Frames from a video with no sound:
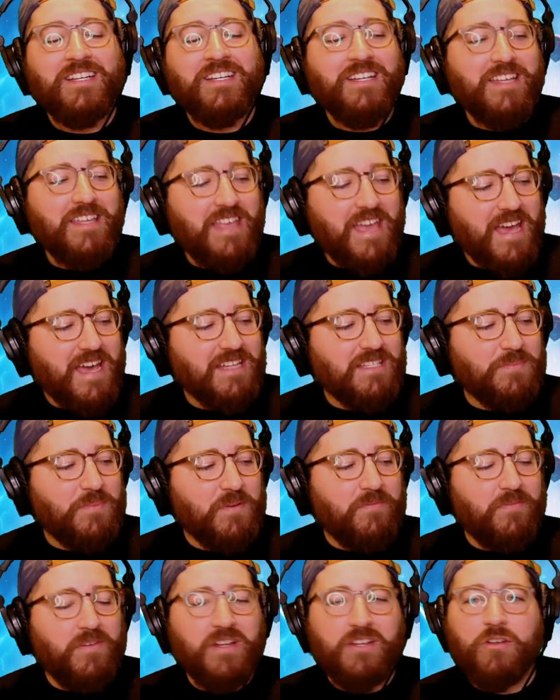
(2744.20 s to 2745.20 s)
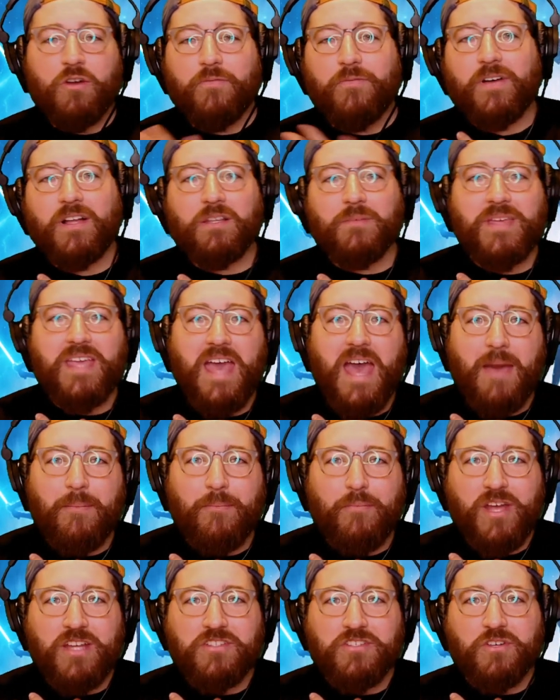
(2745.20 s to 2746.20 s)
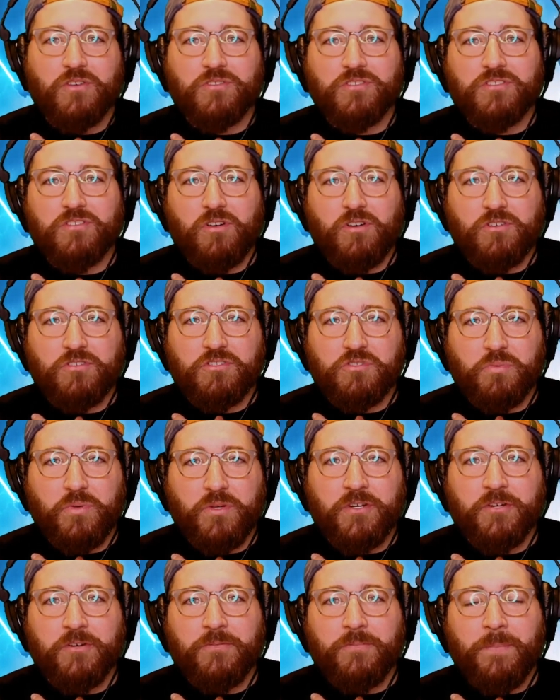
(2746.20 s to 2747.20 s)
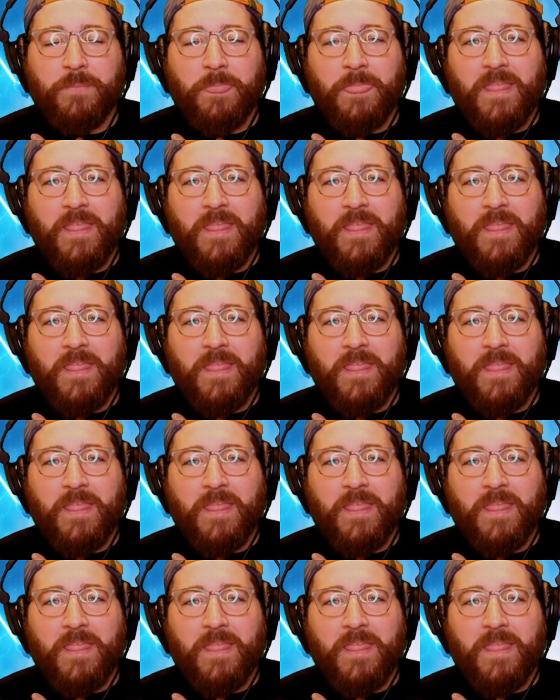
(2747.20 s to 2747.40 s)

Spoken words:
yeah, it's been fun. Go follow me at Brad Jost on Twitter,